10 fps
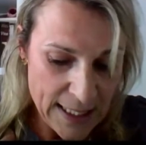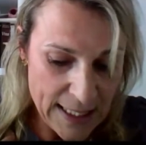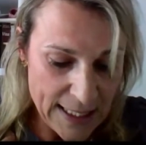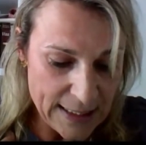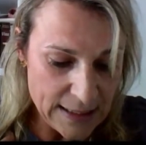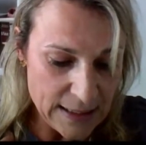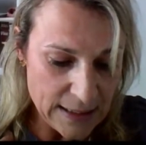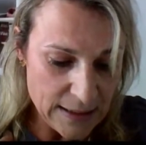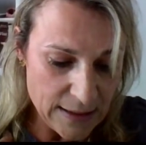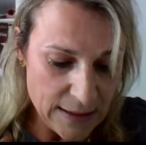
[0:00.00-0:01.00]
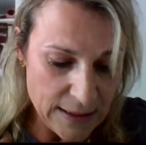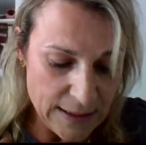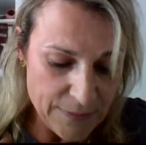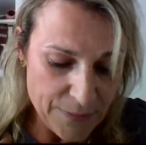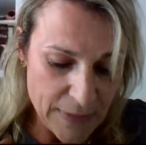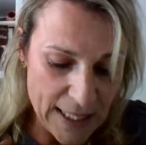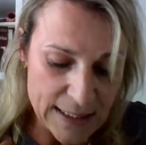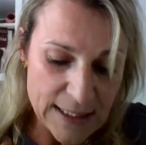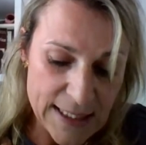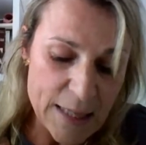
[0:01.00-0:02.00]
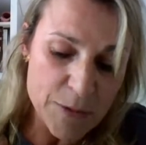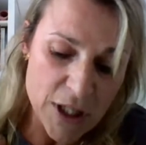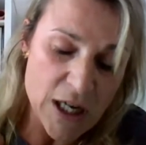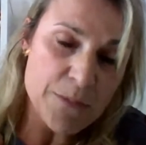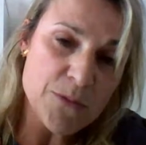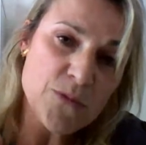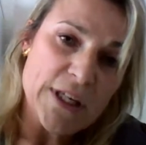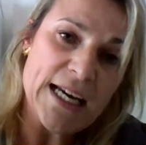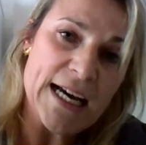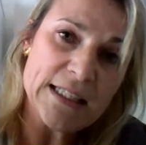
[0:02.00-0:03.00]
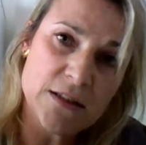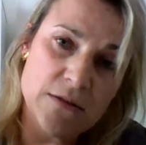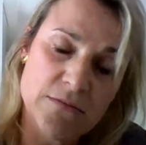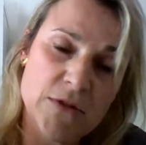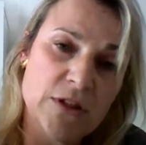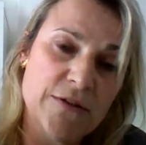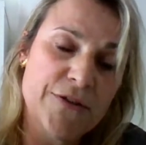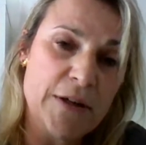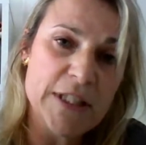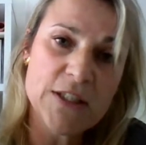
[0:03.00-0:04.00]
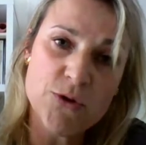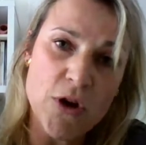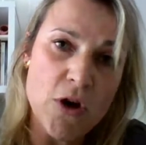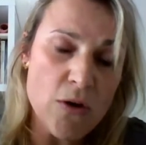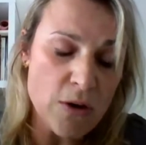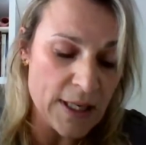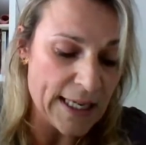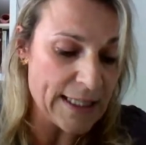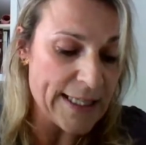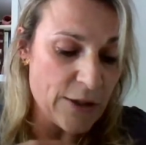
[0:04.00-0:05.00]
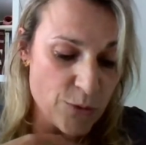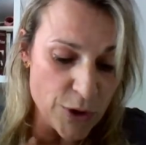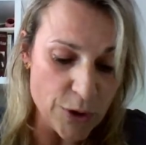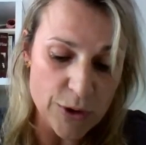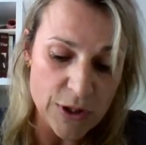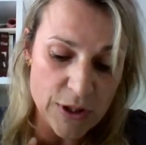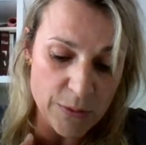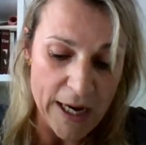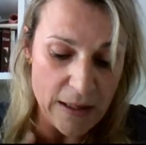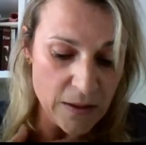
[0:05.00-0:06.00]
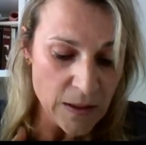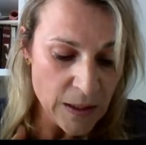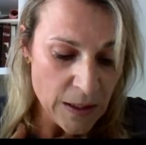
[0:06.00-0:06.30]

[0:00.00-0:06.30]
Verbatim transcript: And um, at the same time, we had very strong Catholic roots as well.